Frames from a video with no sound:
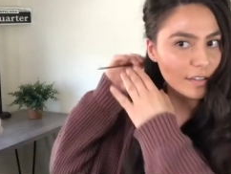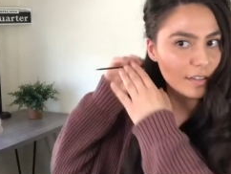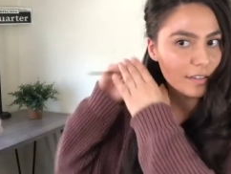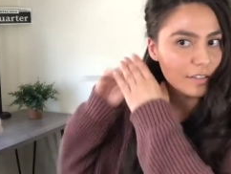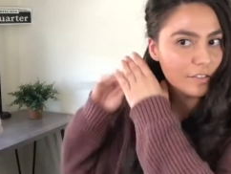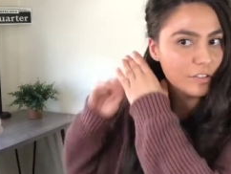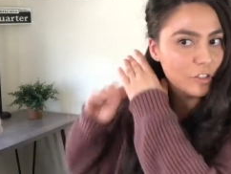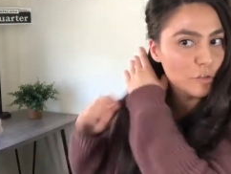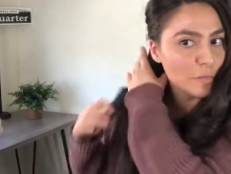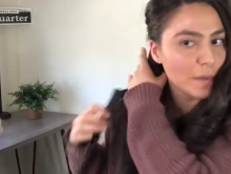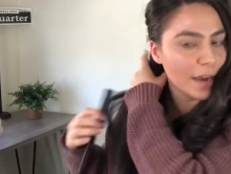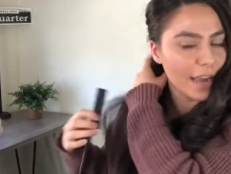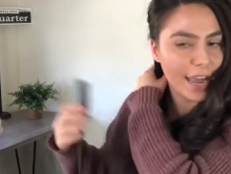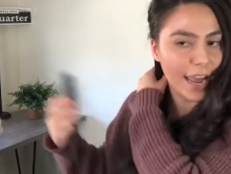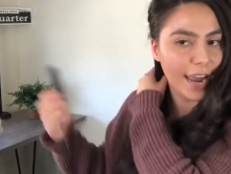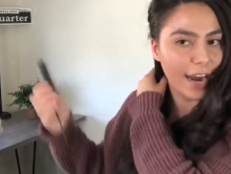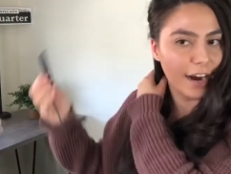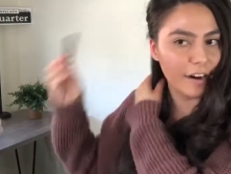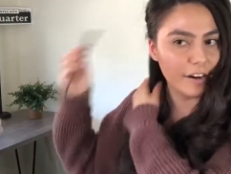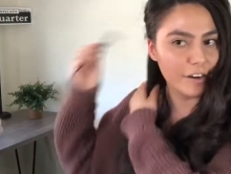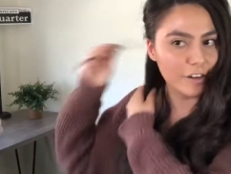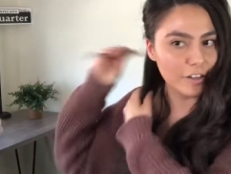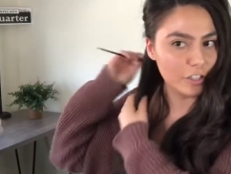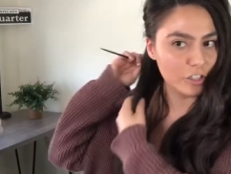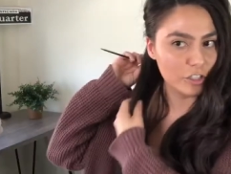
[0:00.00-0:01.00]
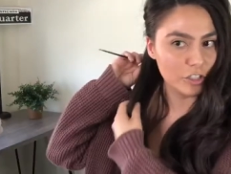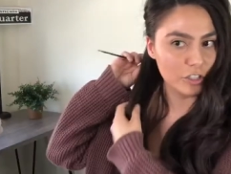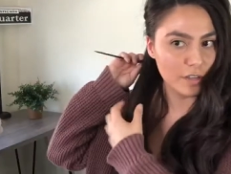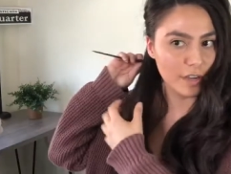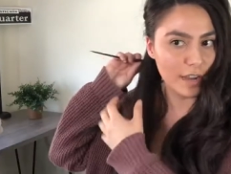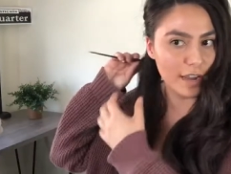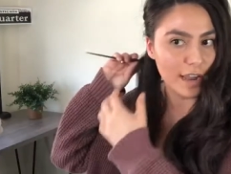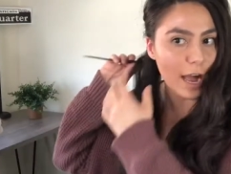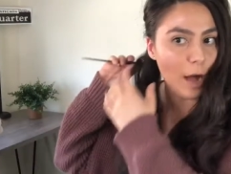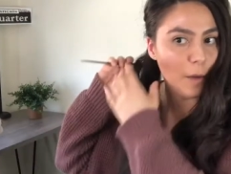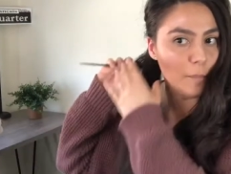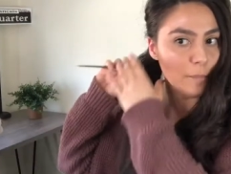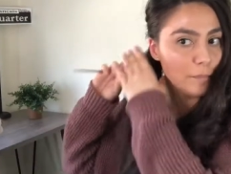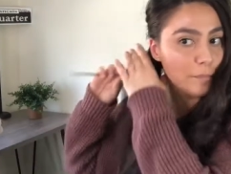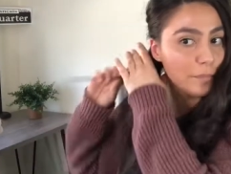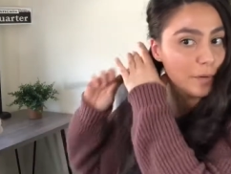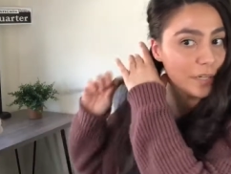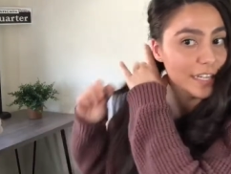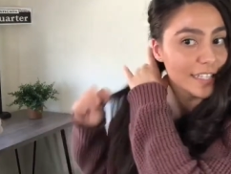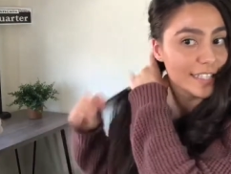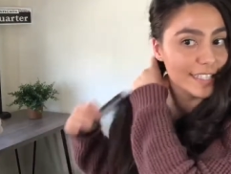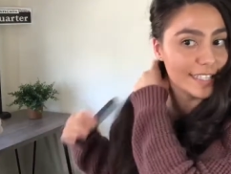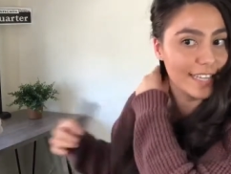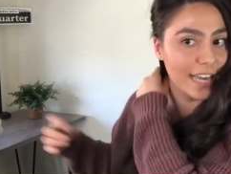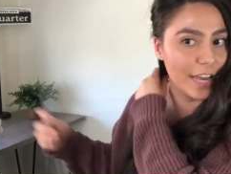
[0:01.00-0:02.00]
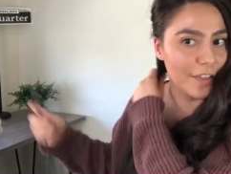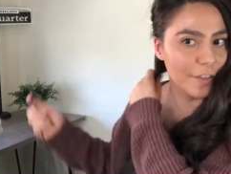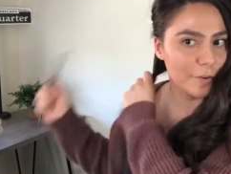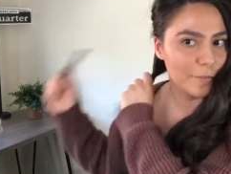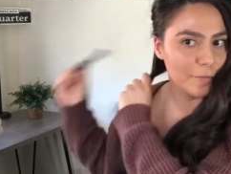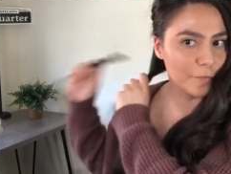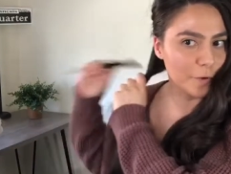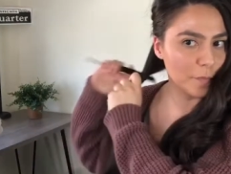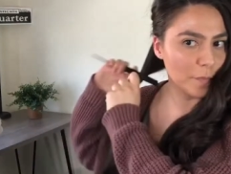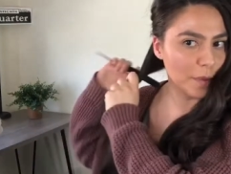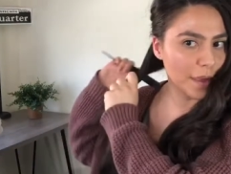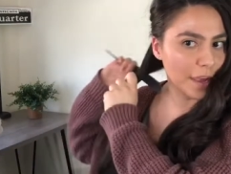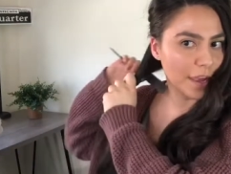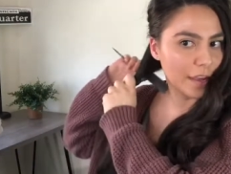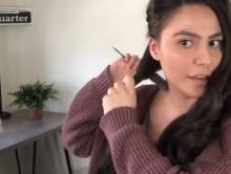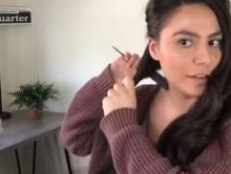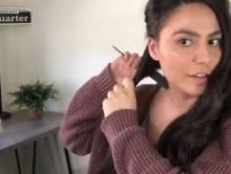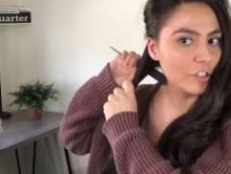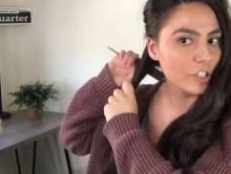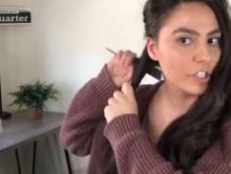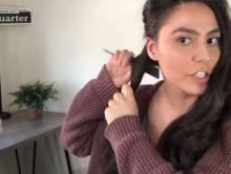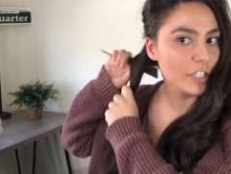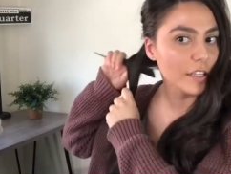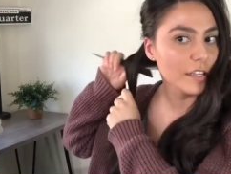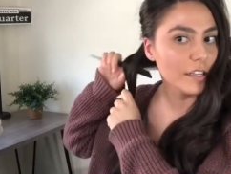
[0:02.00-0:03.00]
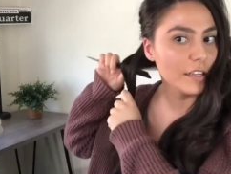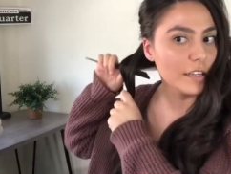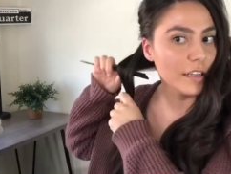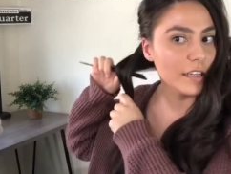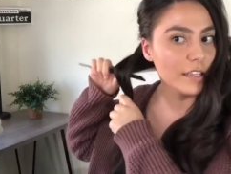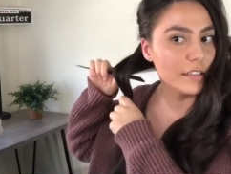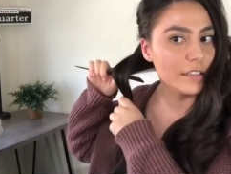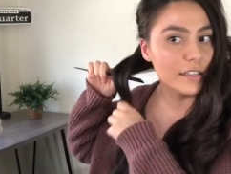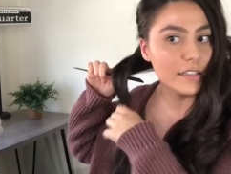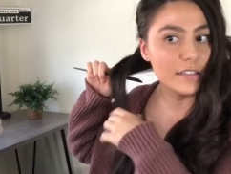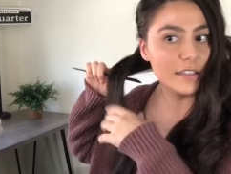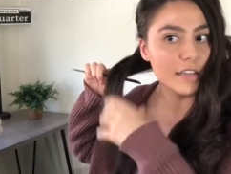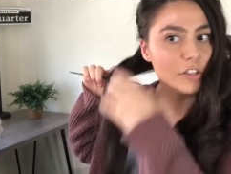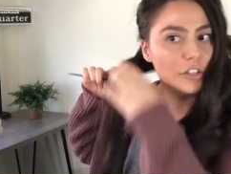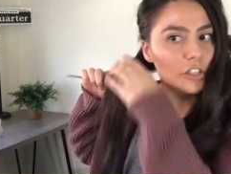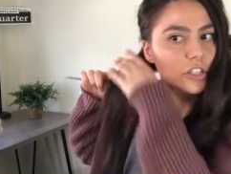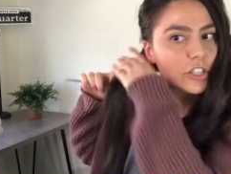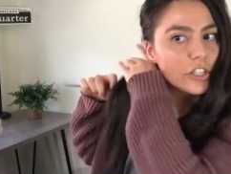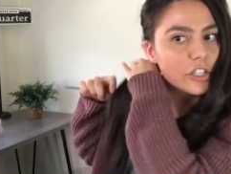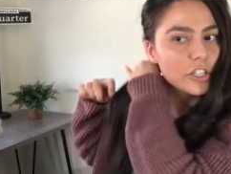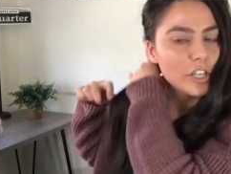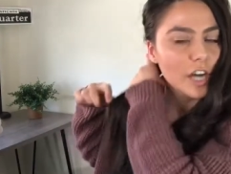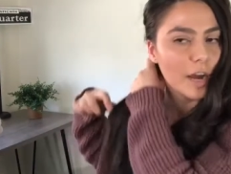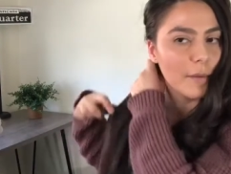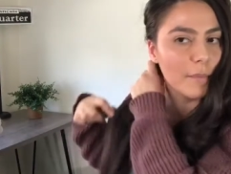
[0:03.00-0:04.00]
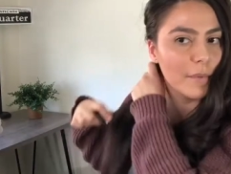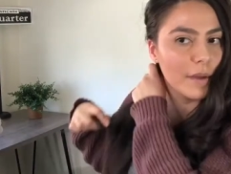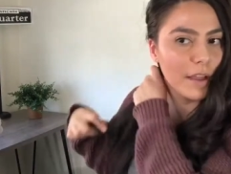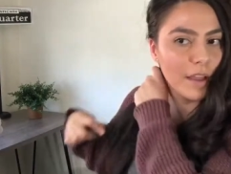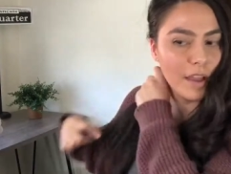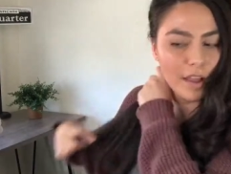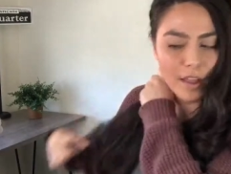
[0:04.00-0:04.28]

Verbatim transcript: do my hair and help put it together for me, and she did such a good job.